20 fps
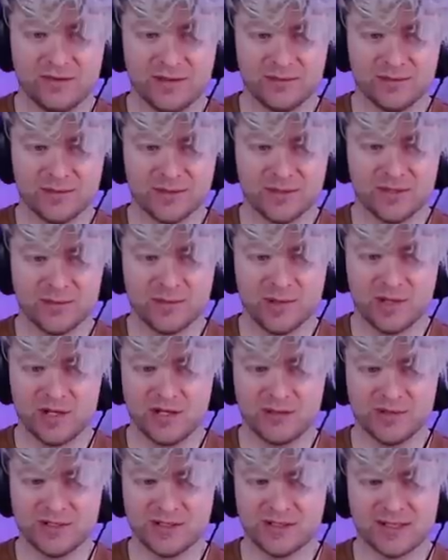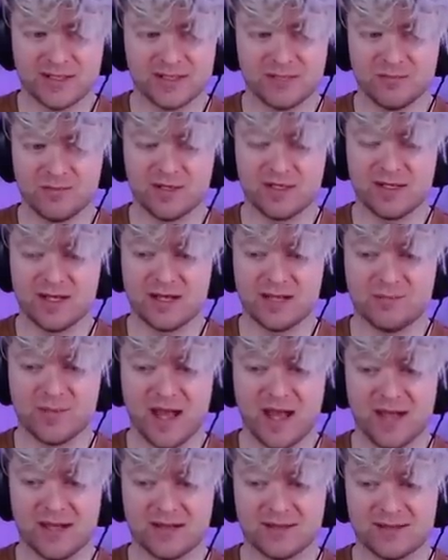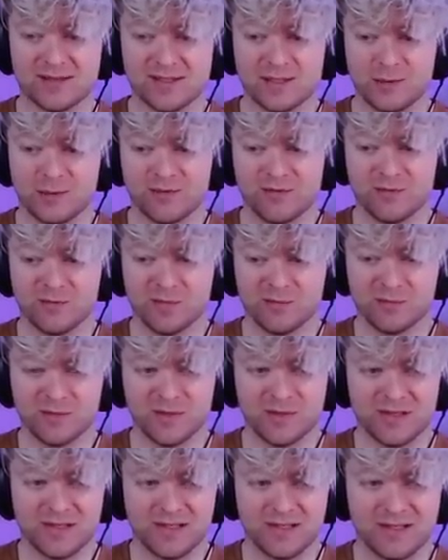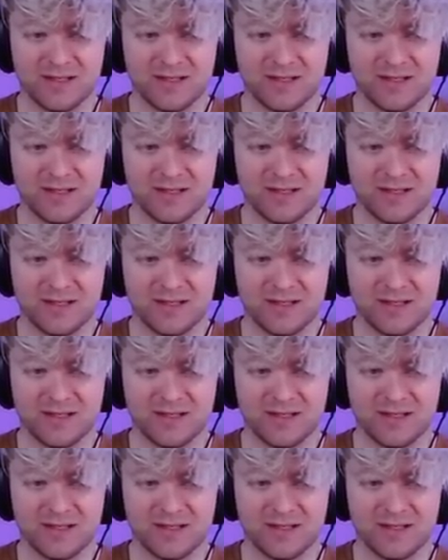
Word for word: they pushed the pawn, and we just had to bring the knight back. Does anyone remember?